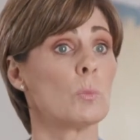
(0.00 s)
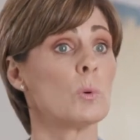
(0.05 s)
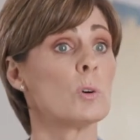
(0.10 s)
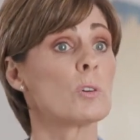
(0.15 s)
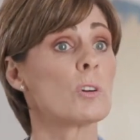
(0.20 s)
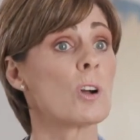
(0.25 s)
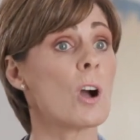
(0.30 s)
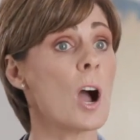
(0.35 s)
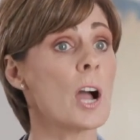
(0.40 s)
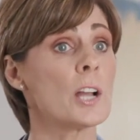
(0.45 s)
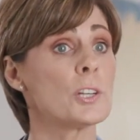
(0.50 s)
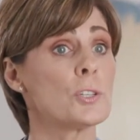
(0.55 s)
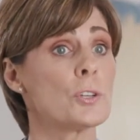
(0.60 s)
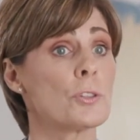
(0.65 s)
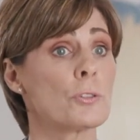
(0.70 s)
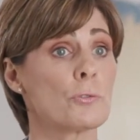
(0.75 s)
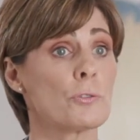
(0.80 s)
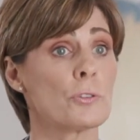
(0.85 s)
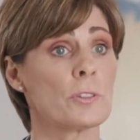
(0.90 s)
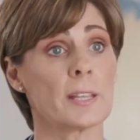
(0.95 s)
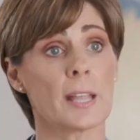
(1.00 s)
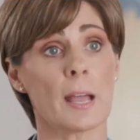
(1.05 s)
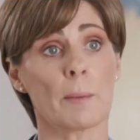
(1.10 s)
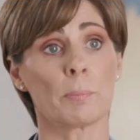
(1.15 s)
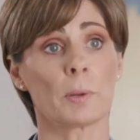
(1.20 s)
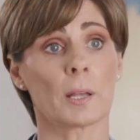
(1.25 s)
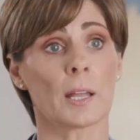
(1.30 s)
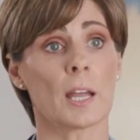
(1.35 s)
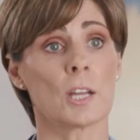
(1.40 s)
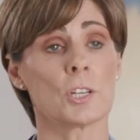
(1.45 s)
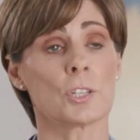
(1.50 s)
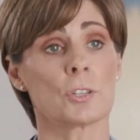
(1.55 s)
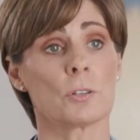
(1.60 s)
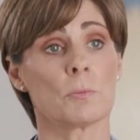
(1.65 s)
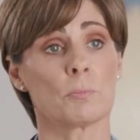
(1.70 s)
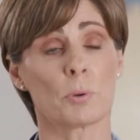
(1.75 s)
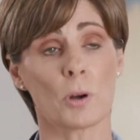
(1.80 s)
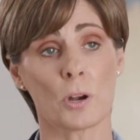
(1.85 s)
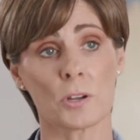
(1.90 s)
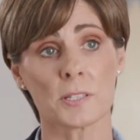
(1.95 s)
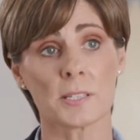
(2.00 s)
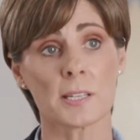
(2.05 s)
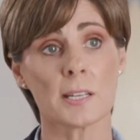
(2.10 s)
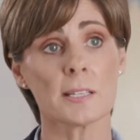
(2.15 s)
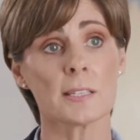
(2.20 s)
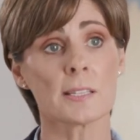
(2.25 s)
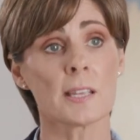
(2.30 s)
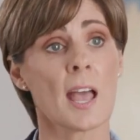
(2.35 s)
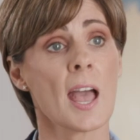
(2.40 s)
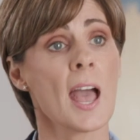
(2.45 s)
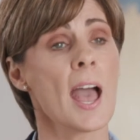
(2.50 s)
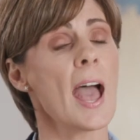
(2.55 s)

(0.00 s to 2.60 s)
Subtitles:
will guide you through the application process